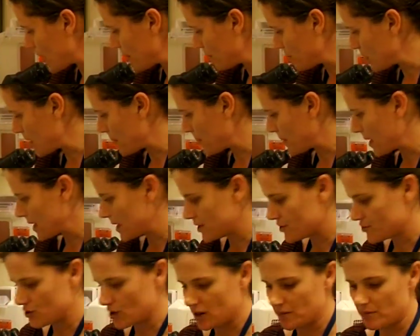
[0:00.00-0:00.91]
prep and a
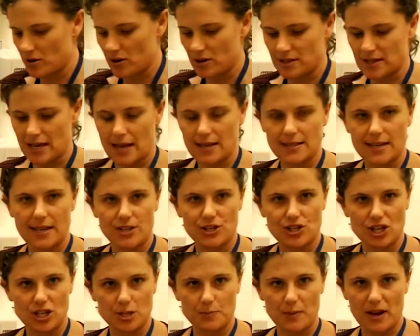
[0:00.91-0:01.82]
trichomonas assay
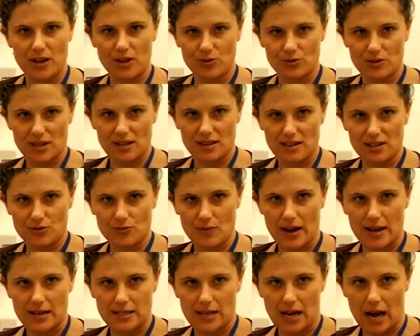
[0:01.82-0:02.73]
just by using these
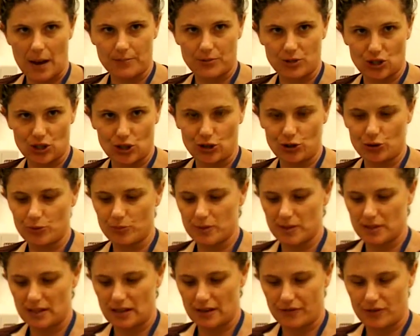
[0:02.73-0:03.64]
red top
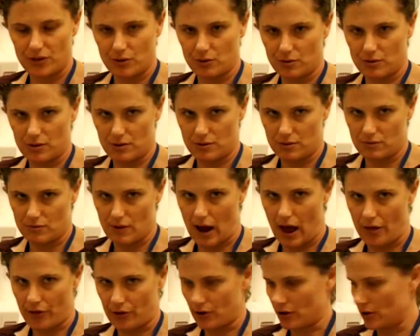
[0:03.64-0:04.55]
tubes, if you would
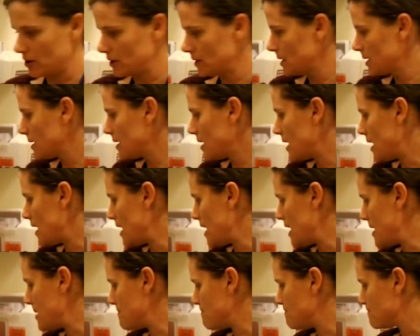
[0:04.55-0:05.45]
rather.
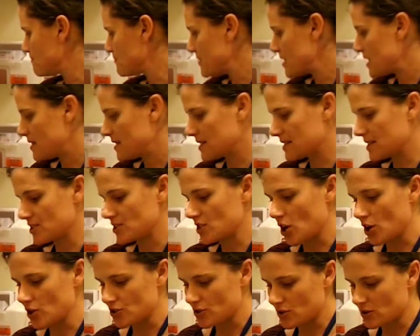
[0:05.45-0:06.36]
This is
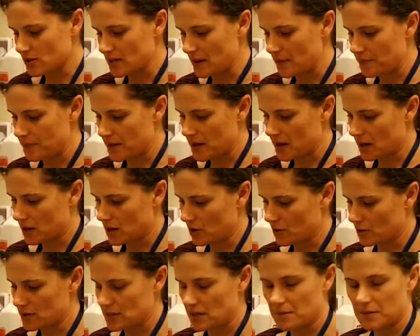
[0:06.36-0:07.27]
also something,
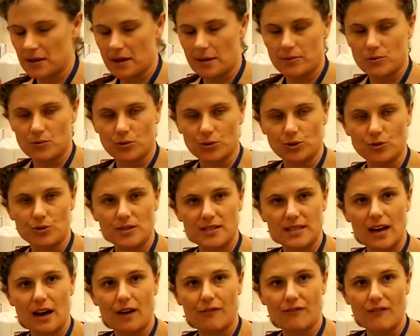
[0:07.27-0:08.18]
sometimes we'll do
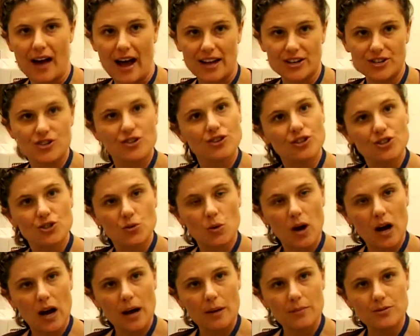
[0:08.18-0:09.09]
self-vaginal
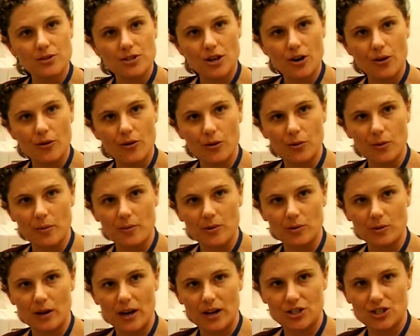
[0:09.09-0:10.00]
swabs, so the woman
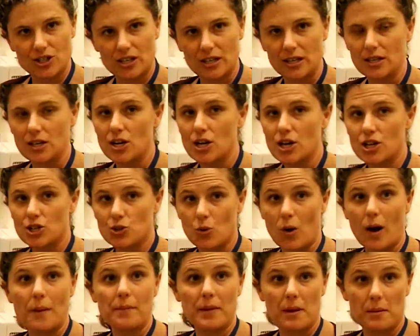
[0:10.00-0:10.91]
will actually
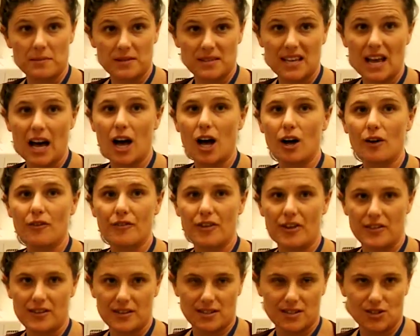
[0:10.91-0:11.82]
swab themselves,
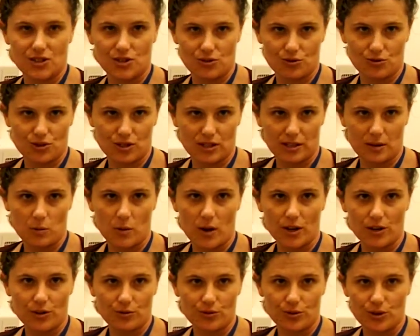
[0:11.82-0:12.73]
and this is usually what
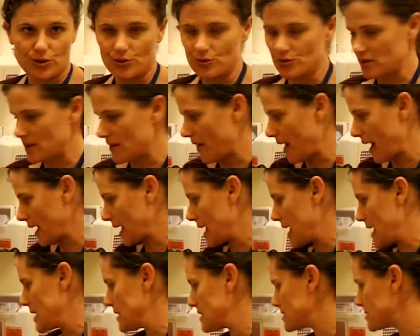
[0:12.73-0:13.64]
you use in that
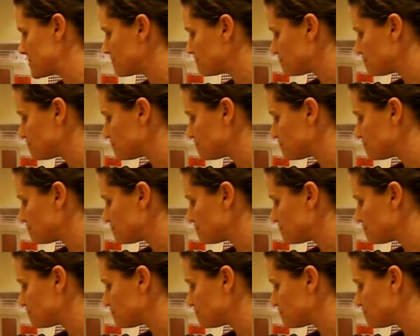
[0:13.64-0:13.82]
case.